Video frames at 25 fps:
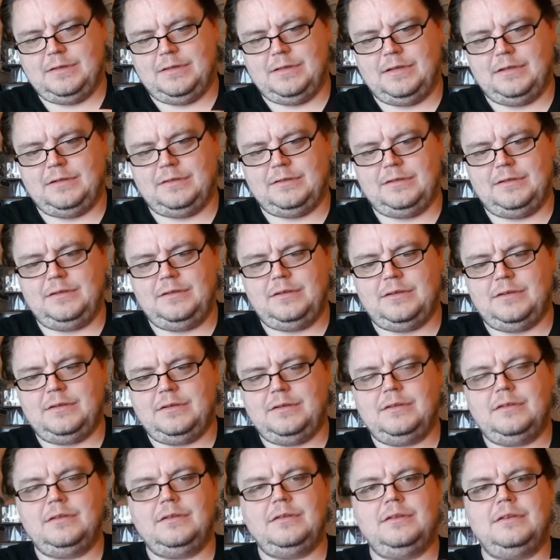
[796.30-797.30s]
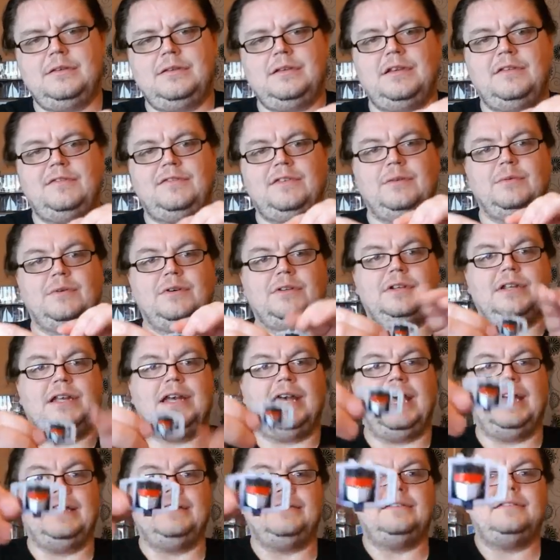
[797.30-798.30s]
Like so. If you want
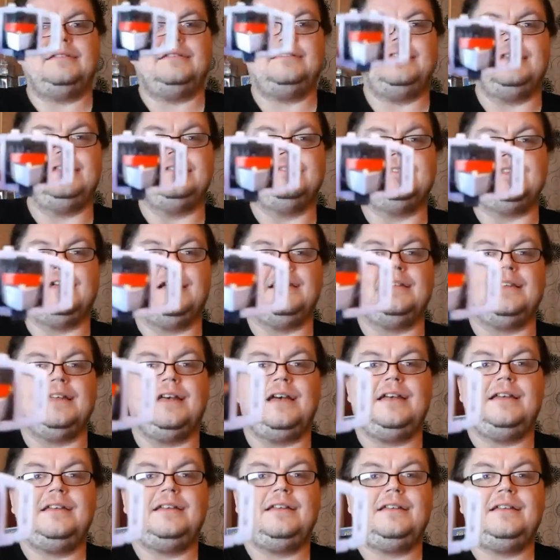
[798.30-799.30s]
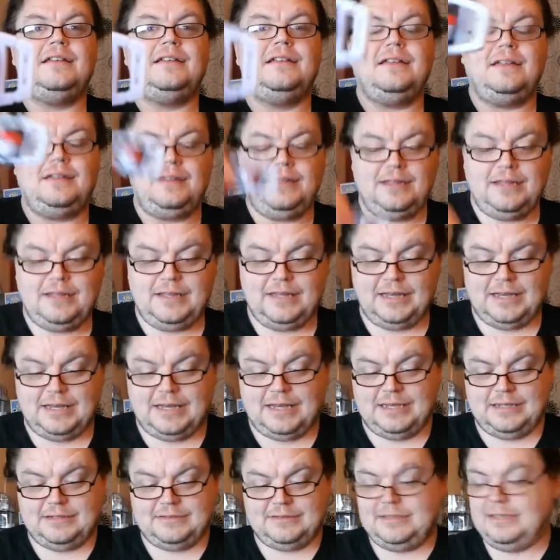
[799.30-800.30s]
a head inside there.
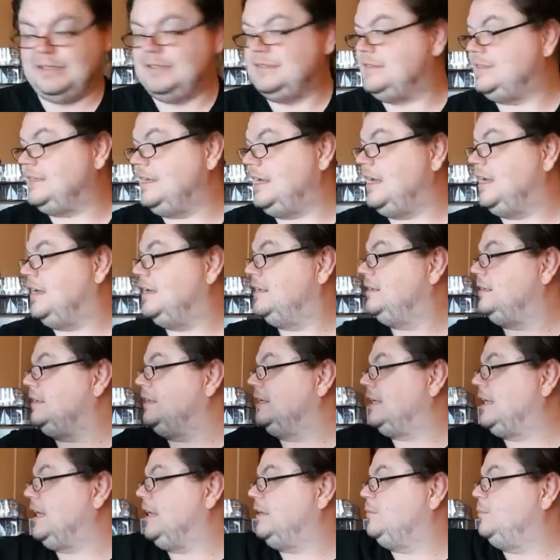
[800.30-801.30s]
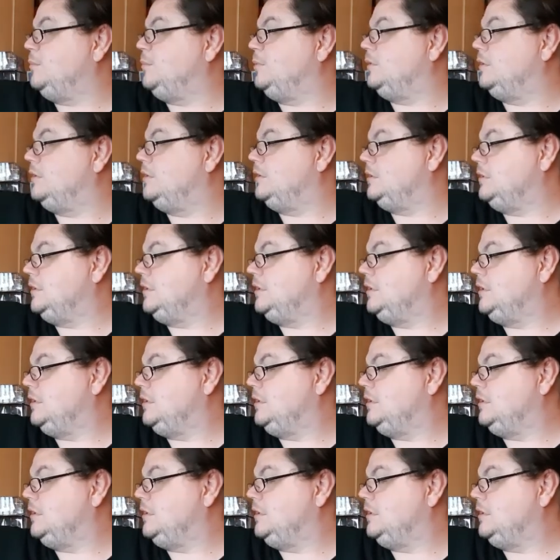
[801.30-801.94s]
And in turn, you can put